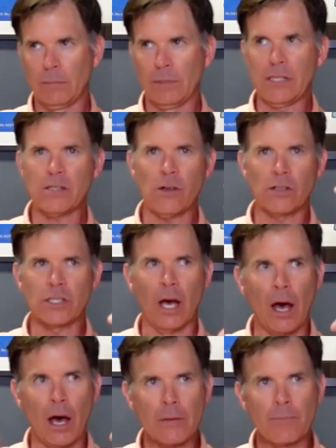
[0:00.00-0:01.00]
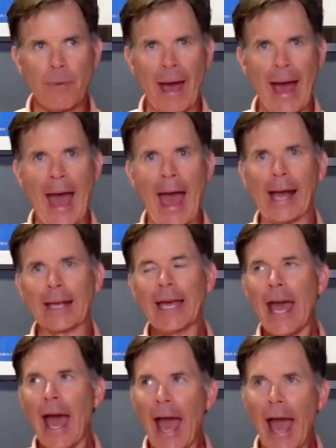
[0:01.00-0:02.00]
Let's start to unpack,
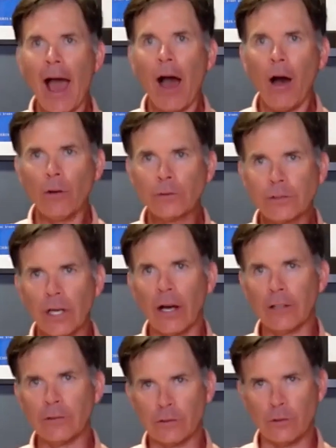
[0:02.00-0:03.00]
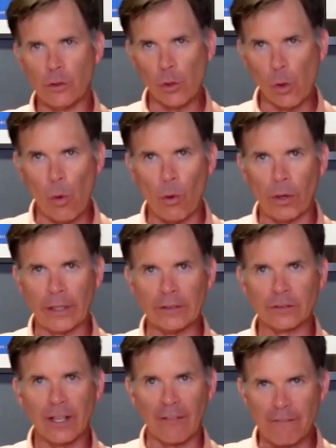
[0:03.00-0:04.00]
how does
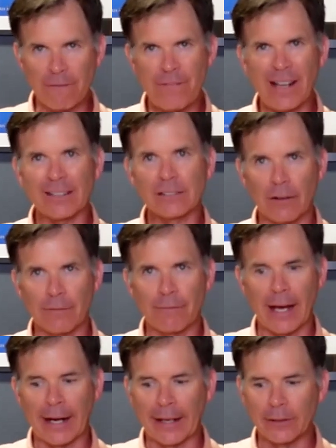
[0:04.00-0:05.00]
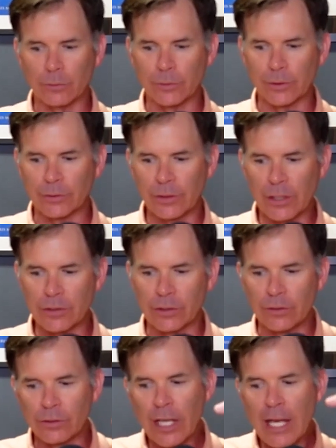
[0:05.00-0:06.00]
noise affect our financial
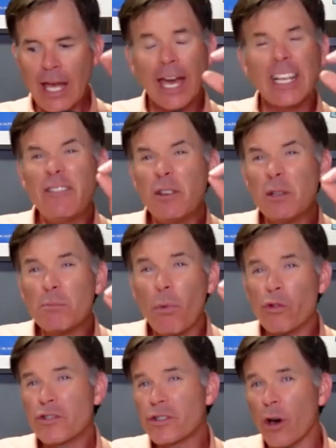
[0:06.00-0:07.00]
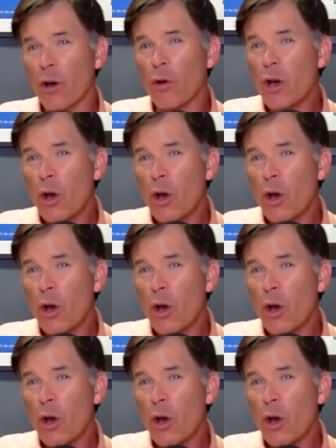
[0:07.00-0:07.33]
decisions? And even more so,